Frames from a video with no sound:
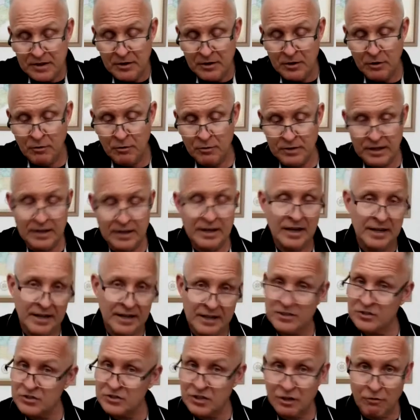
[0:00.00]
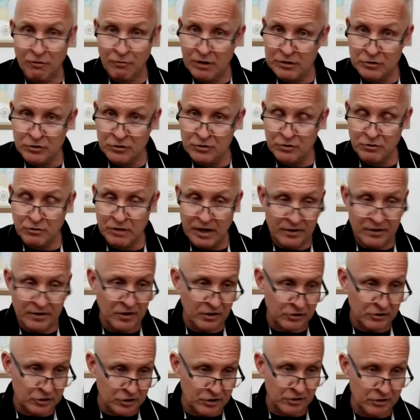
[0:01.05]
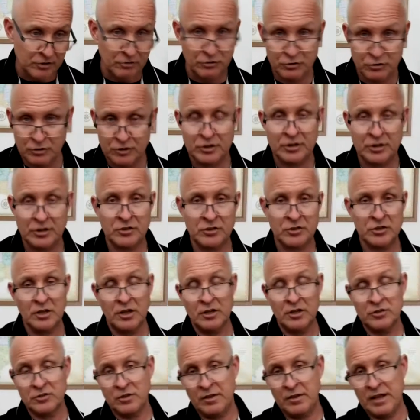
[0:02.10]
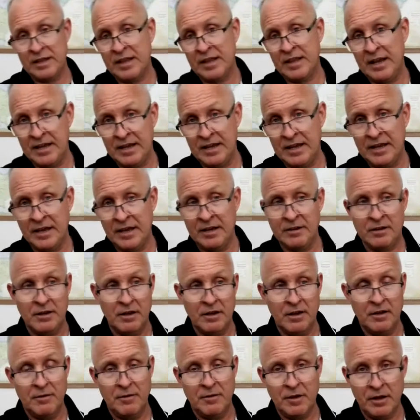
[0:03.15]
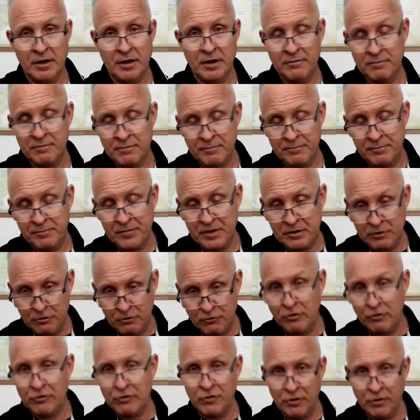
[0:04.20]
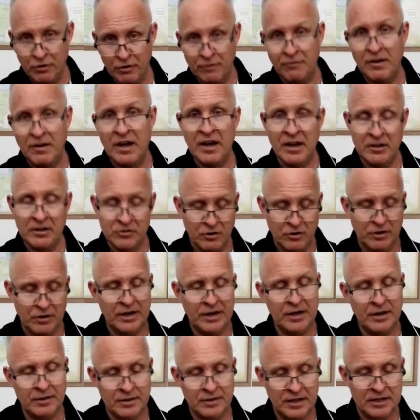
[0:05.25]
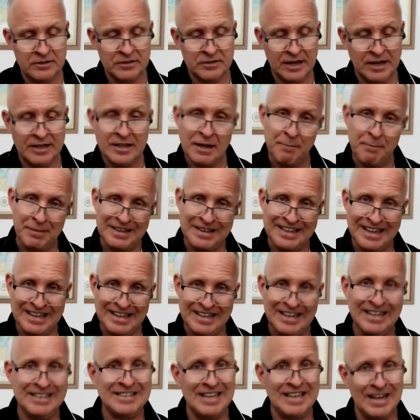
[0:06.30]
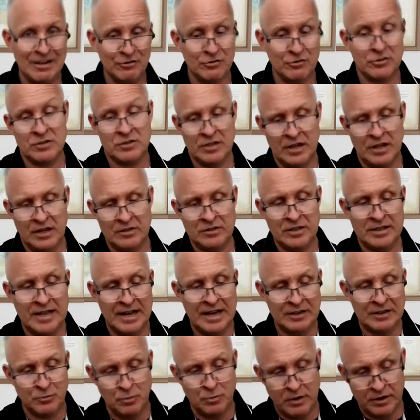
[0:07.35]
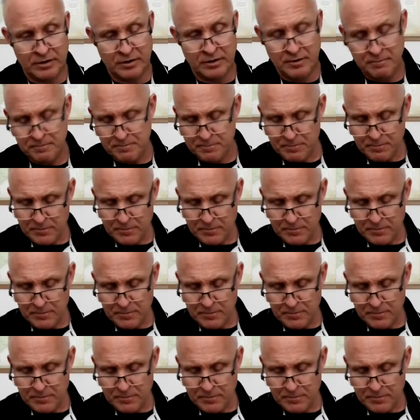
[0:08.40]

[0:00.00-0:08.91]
you know and then they need to see a registered dietitian nutritionist so that they can get uh, nutritional advice on eating things like that but they need to exercise and that's what